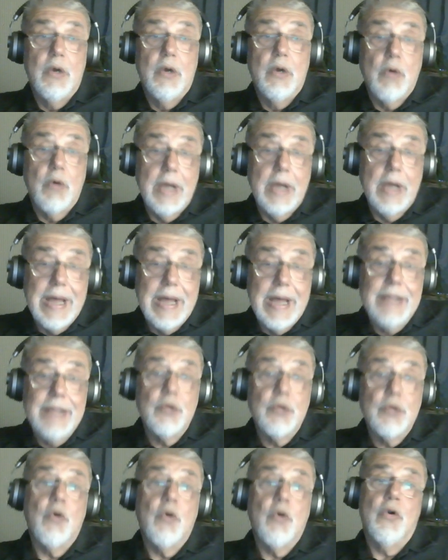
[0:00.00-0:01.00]
And
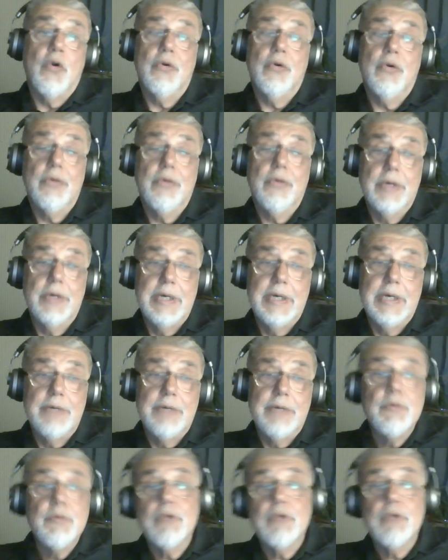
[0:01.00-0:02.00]
or we
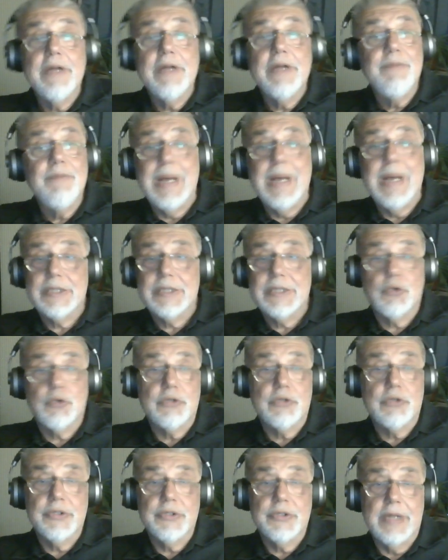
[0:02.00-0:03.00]
will have mass
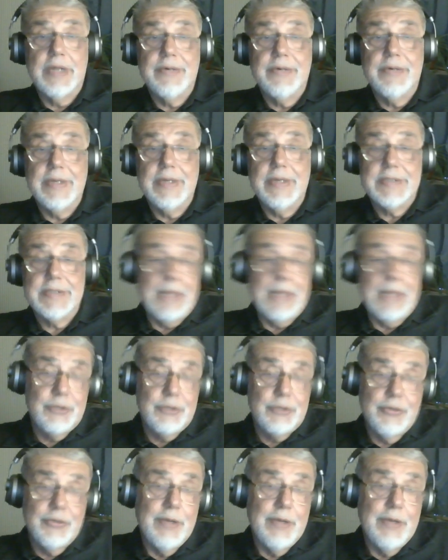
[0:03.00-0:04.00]
social unrest. I'm sure
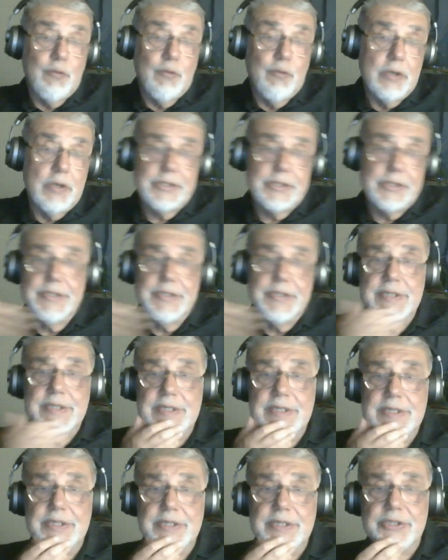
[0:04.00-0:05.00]
you have watched the scenes
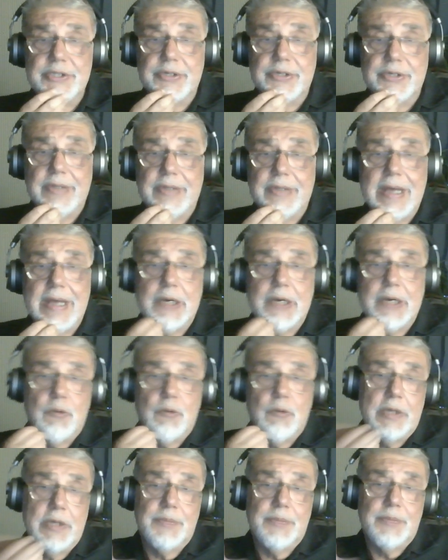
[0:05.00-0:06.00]
in Sri Lanka where
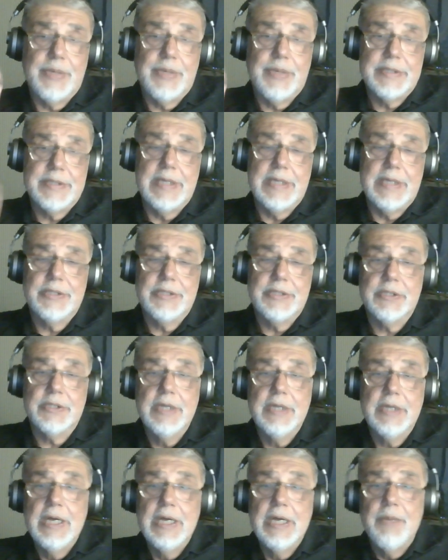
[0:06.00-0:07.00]
the presidential
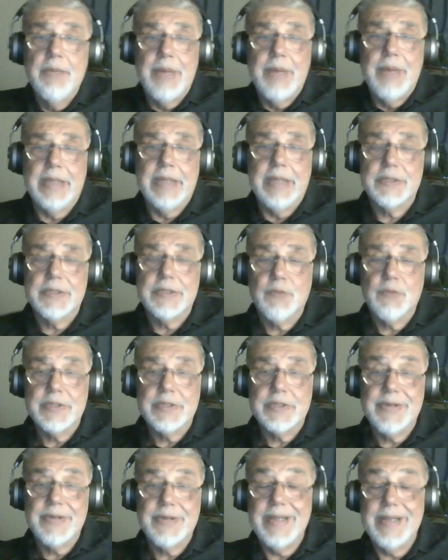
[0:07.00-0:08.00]
palace was
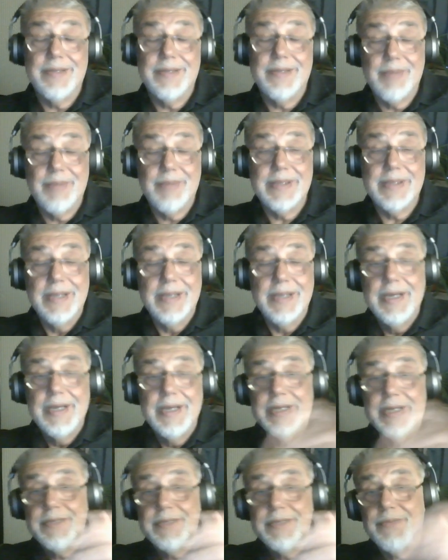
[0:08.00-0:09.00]
raided, but
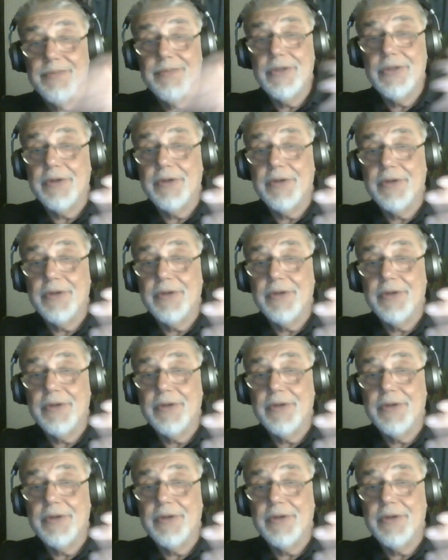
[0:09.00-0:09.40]
if you